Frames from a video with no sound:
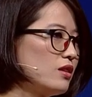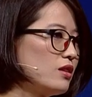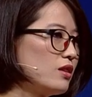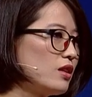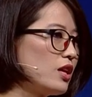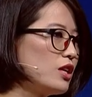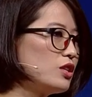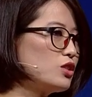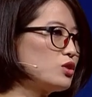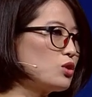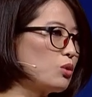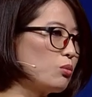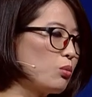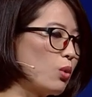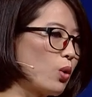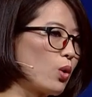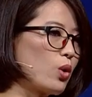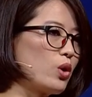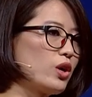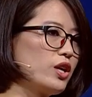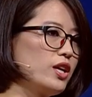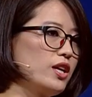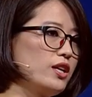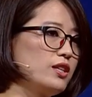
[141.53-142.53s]
they
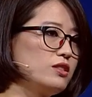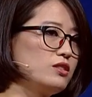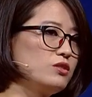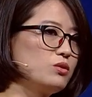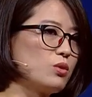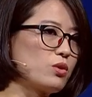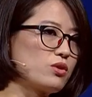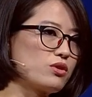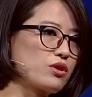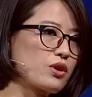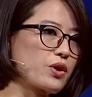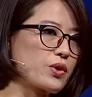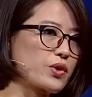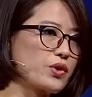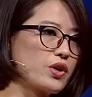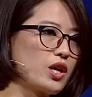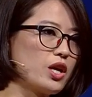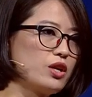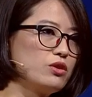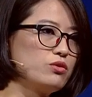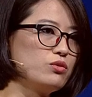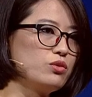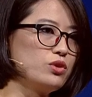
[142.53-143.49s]
supported North Korean